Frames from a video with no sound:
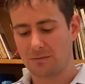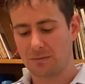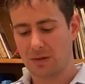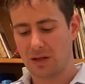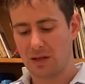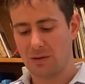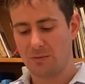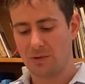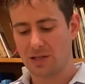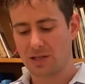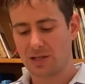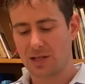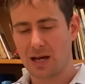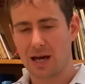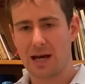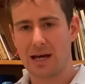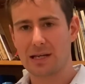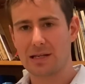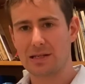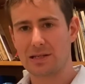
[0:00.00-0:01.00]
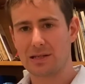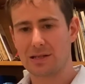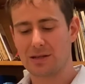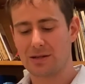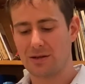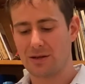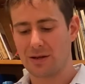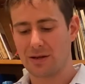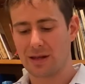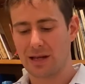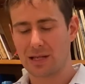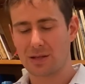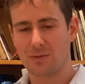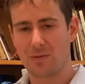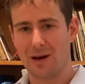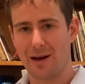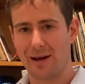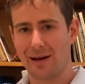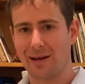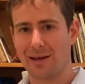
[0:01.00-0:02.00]
in which case, that's
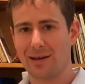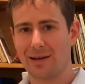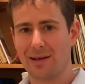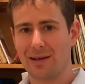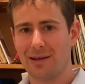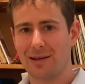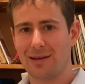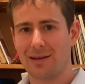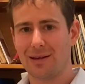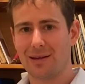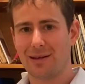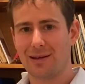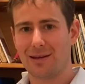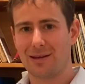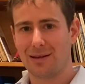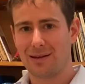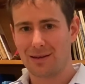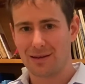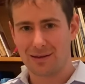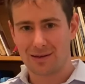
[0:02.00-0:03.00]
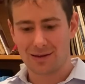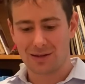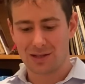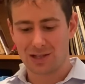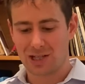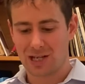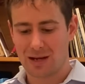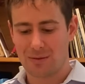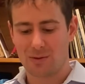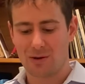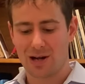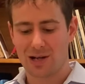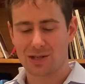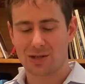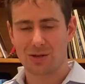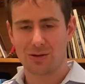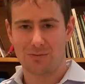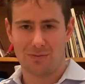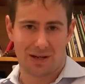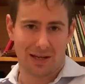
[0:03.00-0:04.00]
where the share price
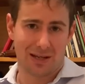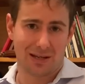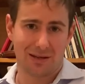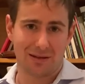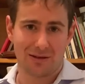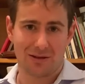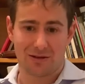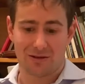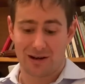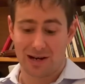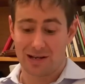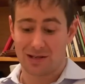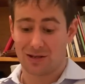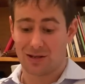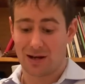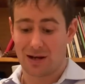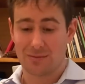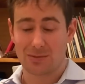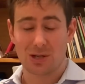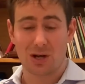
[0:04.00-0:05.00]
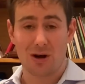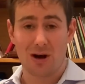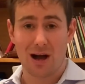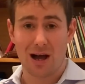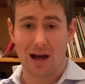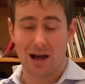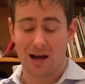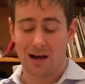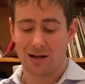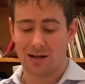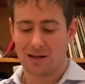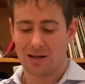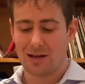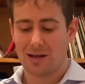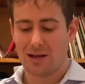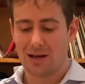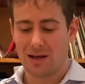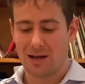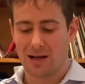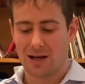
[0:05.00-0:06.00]
could be 3 times higher,
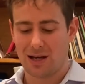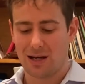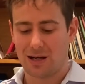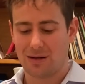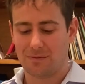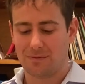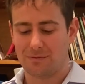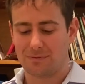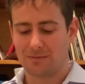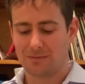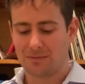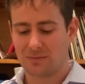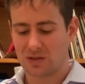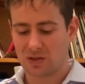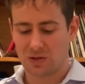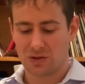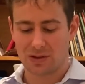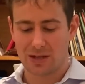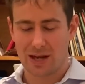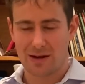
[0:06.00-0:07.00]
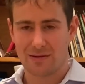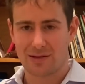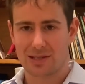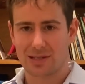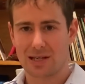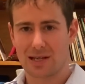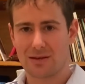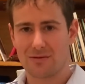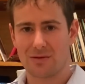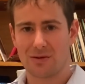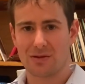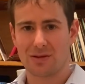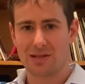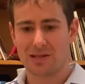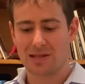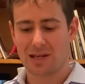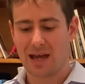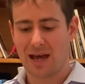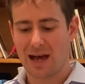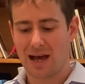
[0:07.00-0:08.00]
should they receive all this
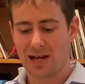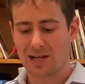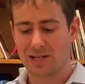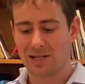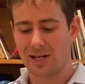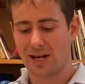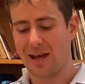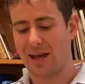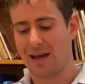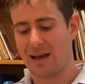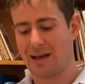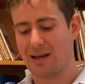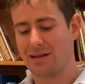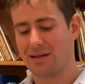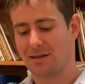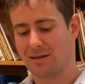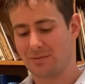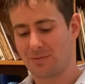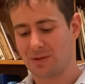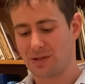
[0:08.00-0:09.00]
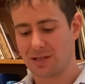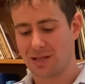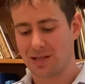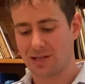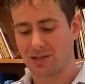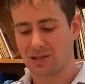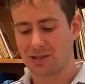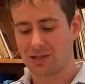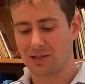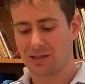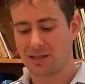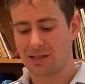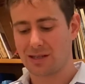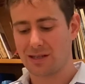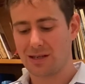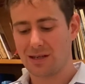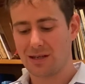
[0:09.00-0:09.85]
cash, and potentially,